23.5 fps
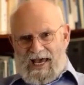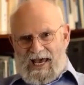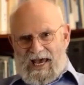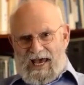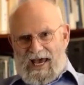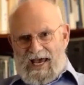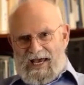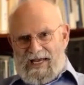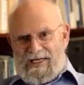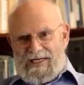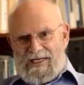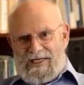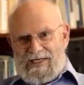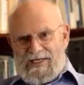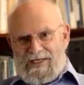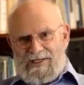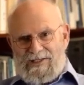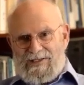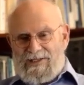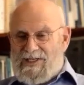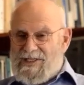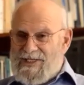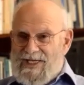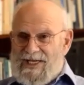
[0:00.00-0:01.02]
and
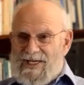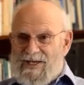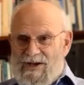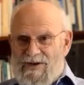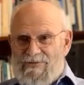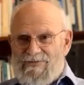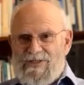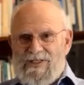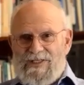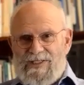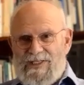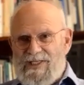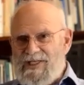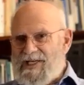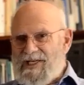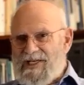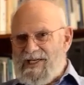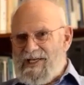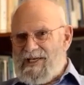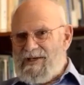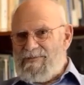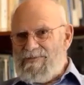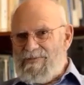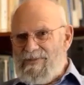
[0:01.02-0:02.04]
the day after seeing
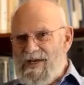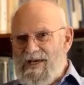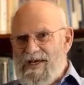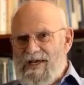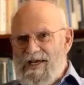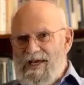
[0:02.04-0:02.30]
him,